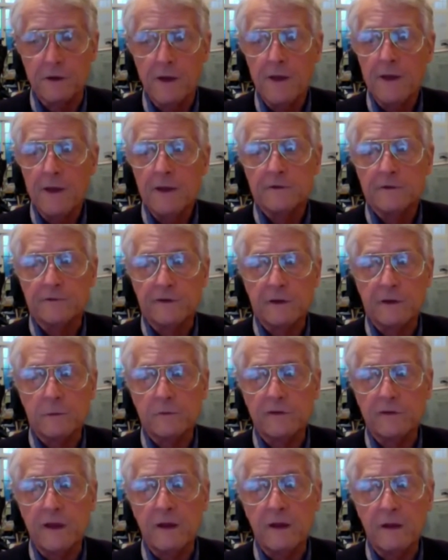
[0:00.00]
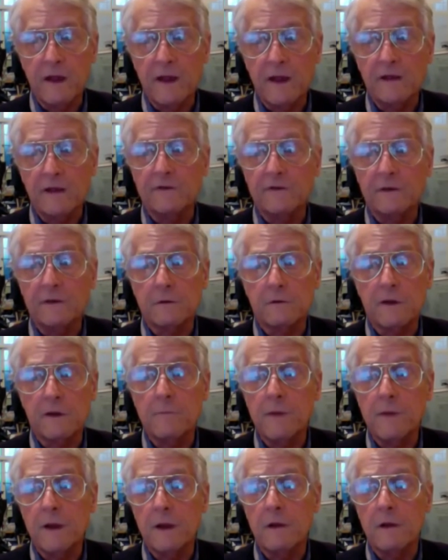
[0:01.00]
To say it was Alexander Graham
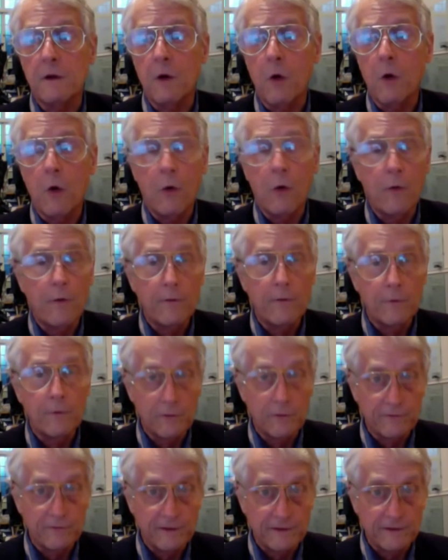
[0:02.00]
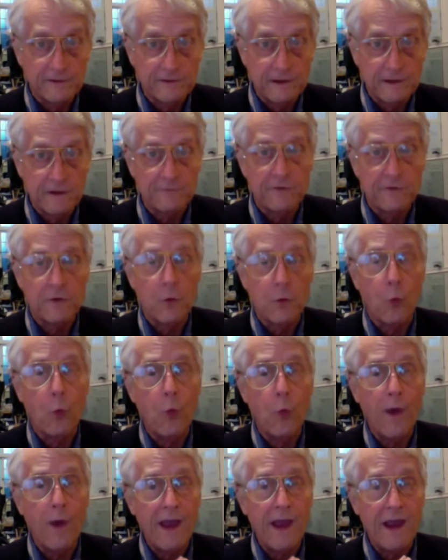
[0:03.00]
Bell who invented the telephone
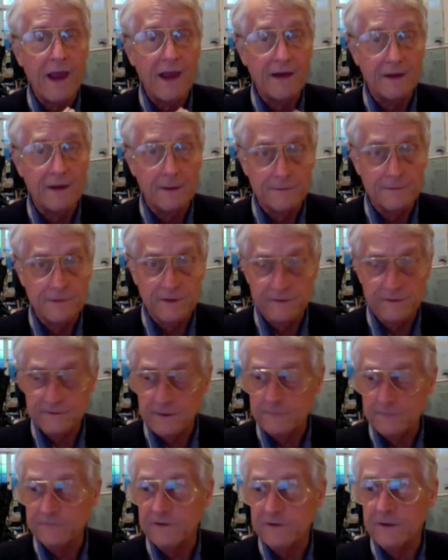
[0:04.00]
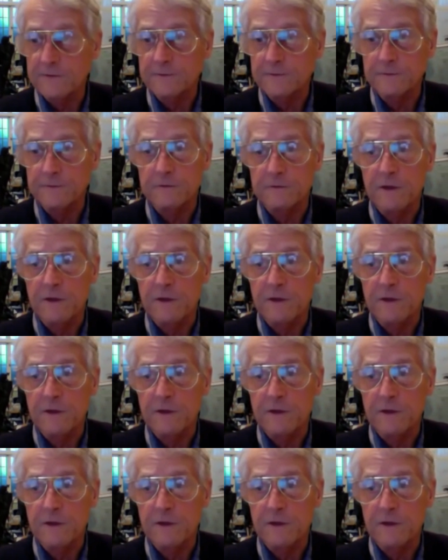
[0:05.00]
way dumbs down the truth.